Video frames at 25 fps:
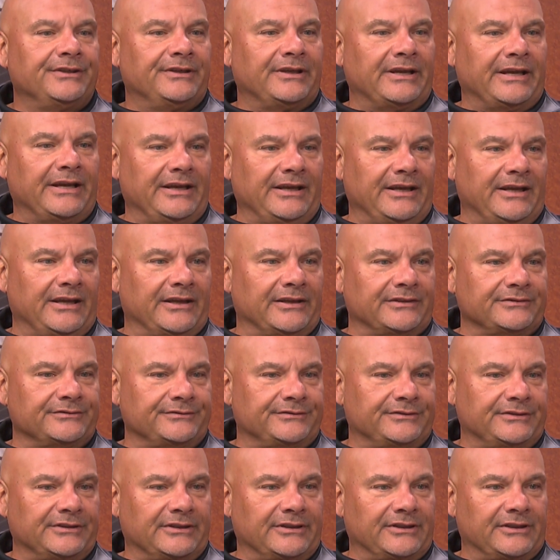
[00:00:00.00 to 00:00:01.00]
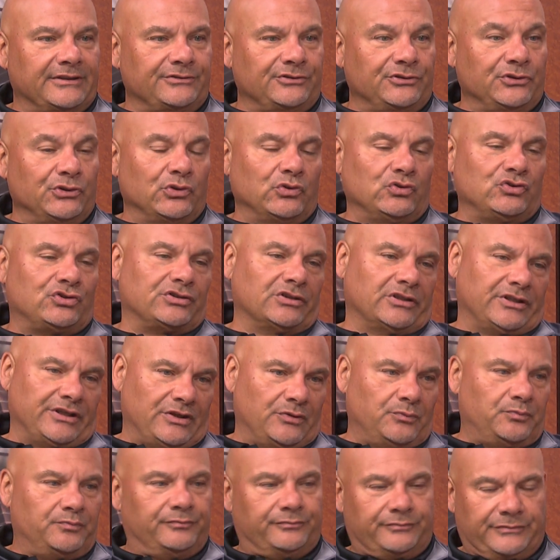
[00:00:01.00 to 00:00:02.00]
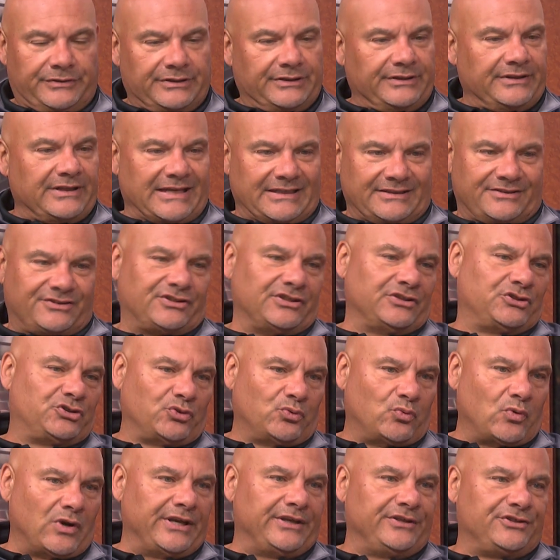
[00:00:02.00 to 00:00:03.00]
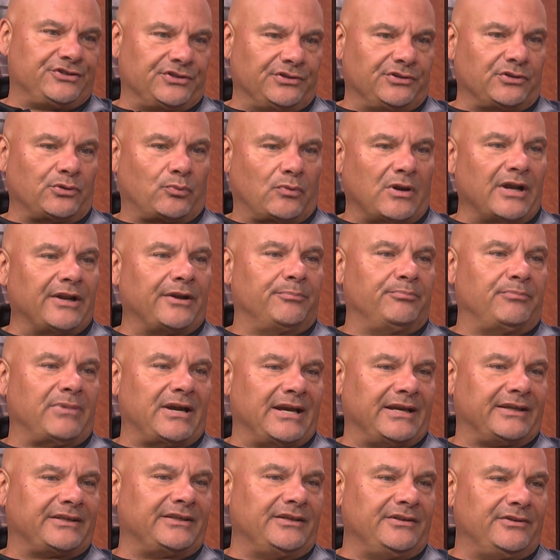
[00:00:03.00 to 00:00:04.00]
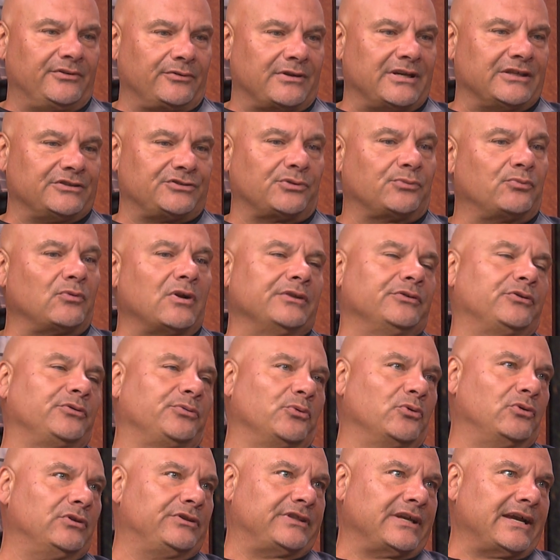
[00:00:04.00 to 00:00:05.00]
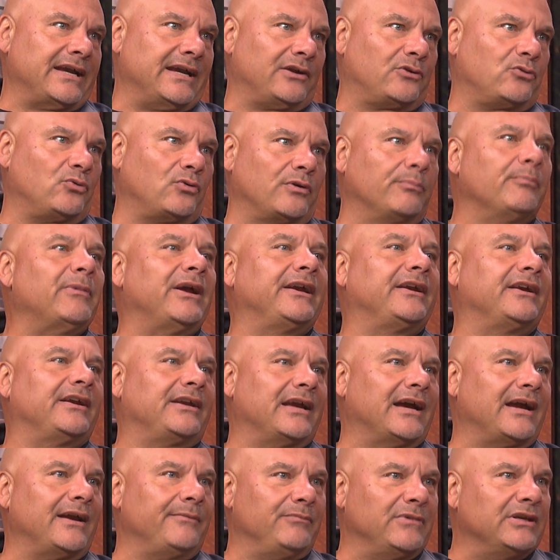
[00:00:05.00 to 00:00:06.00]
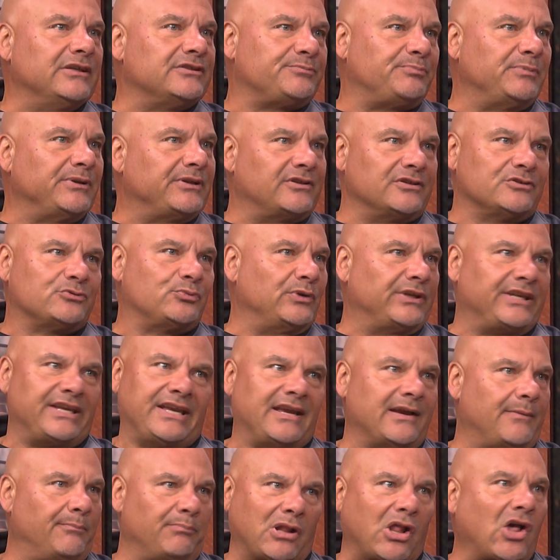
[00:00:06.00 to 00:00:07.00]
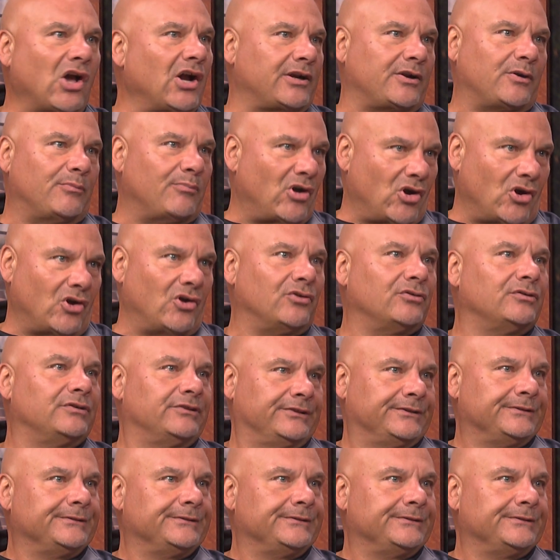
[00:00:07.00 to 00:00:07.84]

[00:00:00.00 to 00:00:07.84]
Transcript: and usually in that situation, the running back either has to run through a tackle or make a guy miss because we can't block them all.